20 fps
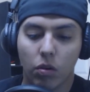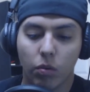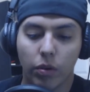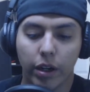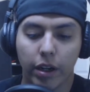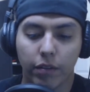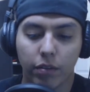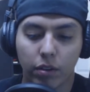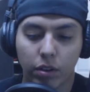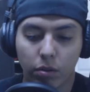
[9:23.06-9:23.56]

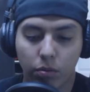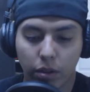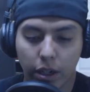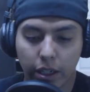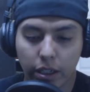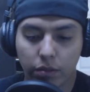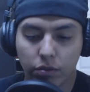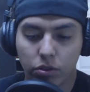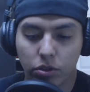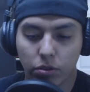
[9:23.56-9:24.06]
whenever the
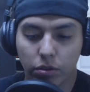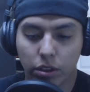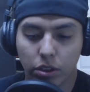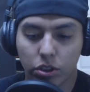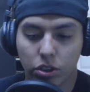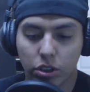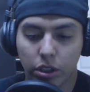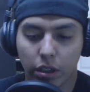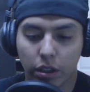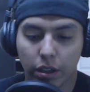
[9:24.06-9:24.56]
right of
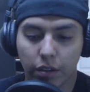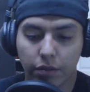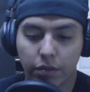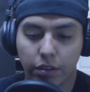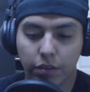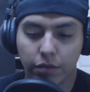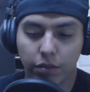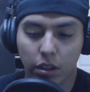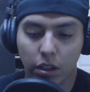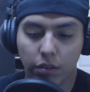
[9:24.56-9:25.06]
choice shall have
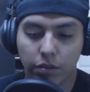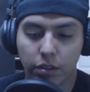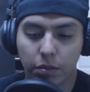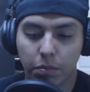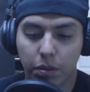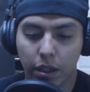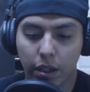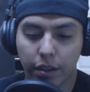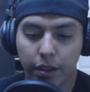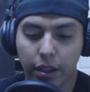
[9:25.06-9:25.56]
devolved
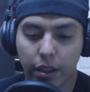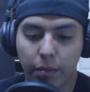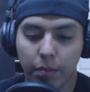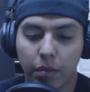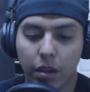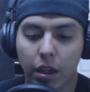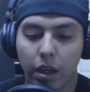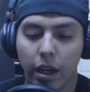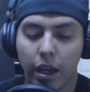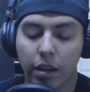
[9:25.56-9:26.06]
upon
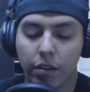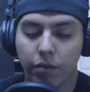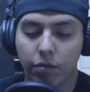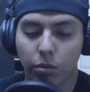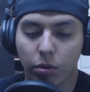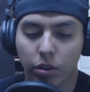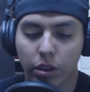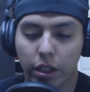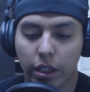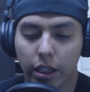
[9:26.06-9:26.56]
them, and
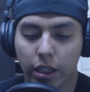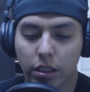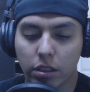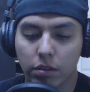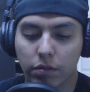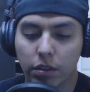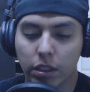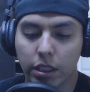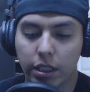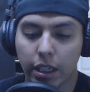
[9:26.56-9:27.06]
for the
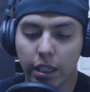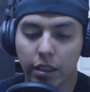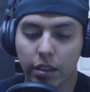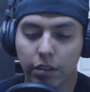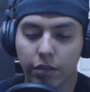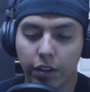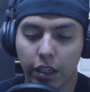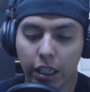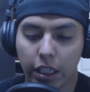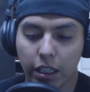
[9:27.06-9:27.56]
case of the
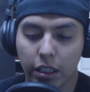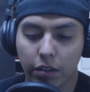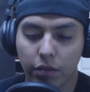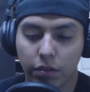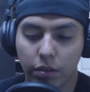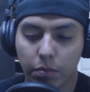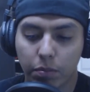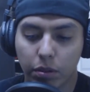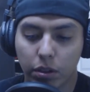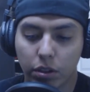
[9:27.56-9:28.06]
death of any
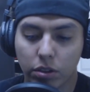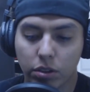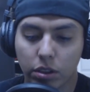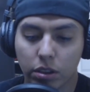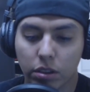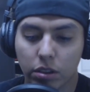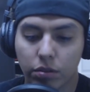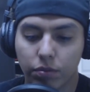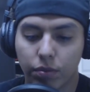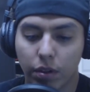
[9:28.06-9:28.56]
of the
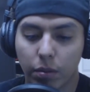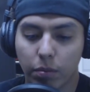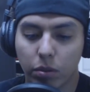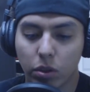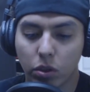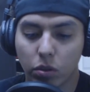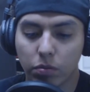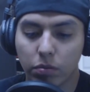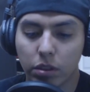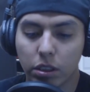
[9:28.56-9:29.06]
persons from
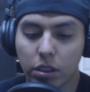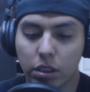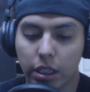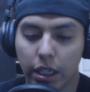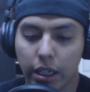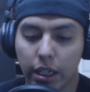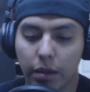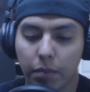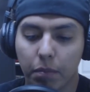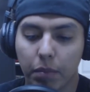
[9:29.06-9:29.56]
whom the
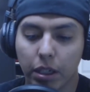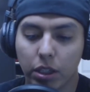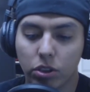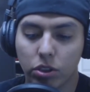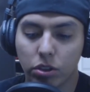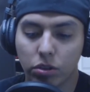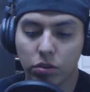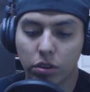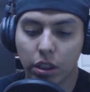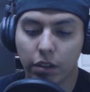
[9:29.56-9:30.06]
Senate may
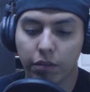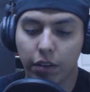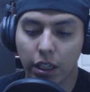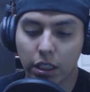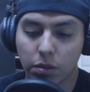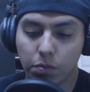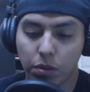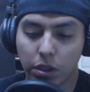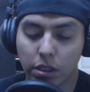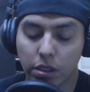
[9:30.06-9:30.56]
choose a
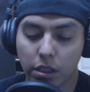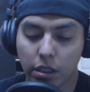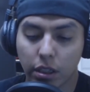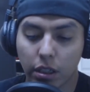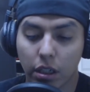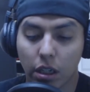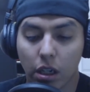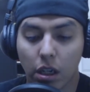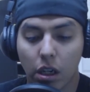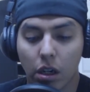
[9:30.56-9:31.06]
Vice
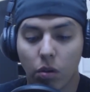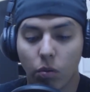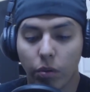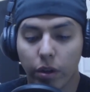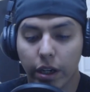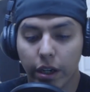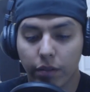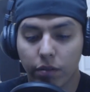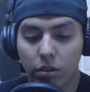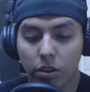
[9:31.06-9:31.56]
President,
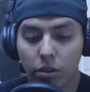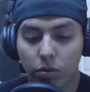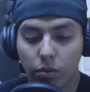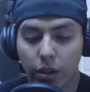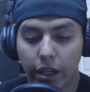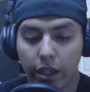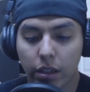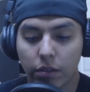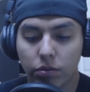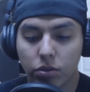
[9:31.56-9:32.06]
whenever the
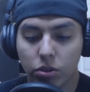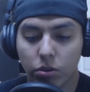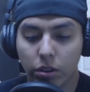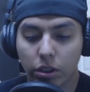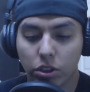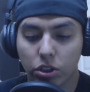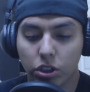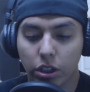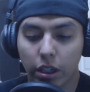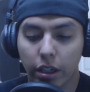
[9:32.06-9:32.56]
right of
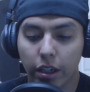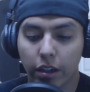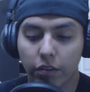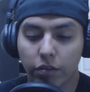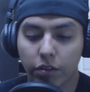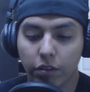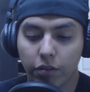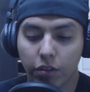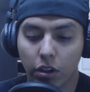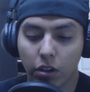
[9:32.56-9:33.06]
choice shall
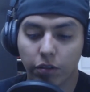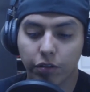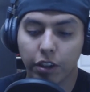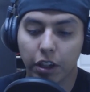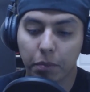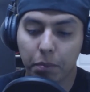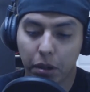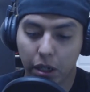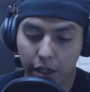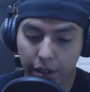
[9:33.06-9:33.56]
have devolved
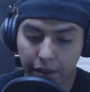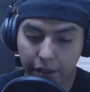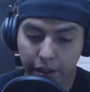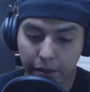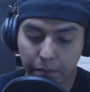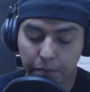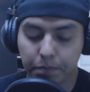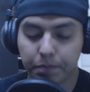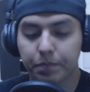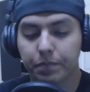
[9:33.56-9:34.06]
upon
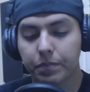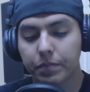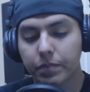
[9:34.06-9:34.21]
them.